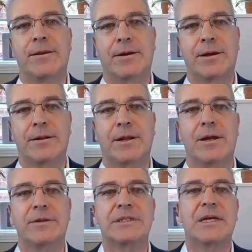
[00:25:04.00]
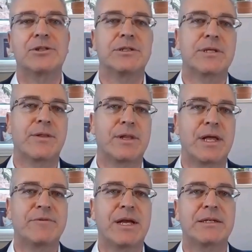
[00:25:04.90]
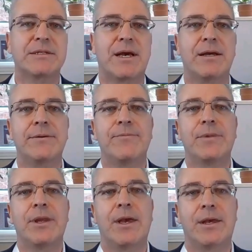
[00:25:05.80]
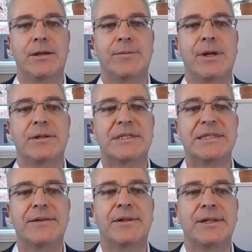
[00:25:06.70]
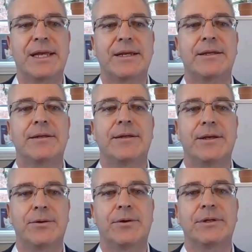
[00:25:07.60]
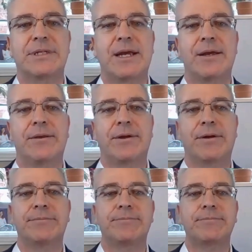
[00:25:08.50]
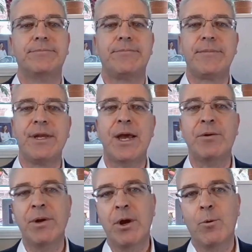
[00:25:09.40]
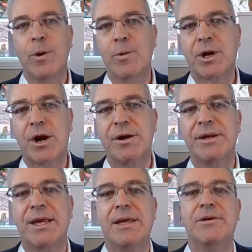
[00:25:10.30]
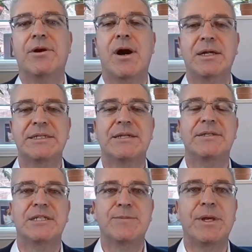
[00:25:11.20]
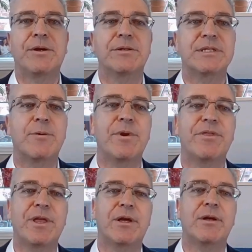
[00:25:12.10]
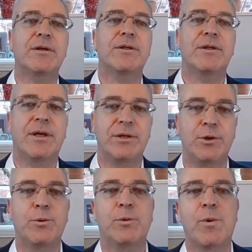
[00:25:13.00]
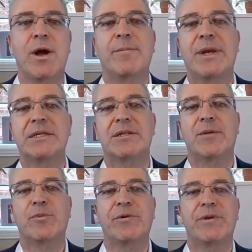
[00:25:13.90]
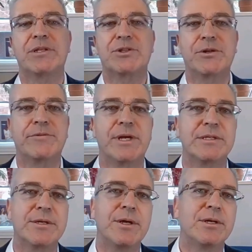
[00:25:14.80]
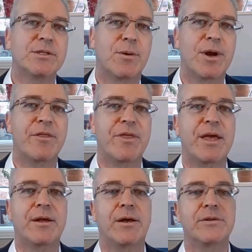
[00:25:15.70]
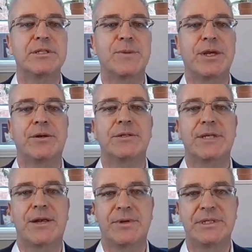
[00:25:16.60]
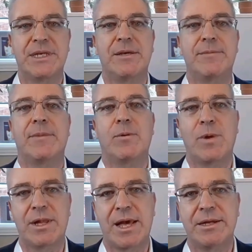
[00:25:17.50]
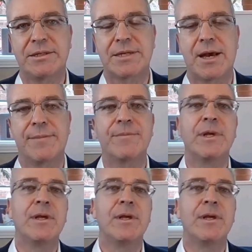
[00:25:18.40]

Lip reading: going to click on the sessions on the left-hand side, and you'll be able to see the link in order to get you there. Now, we work hard to get you content and speakers that we think you would want based on previous surveys. So I want to thank all the speakers and the team well ahead of time,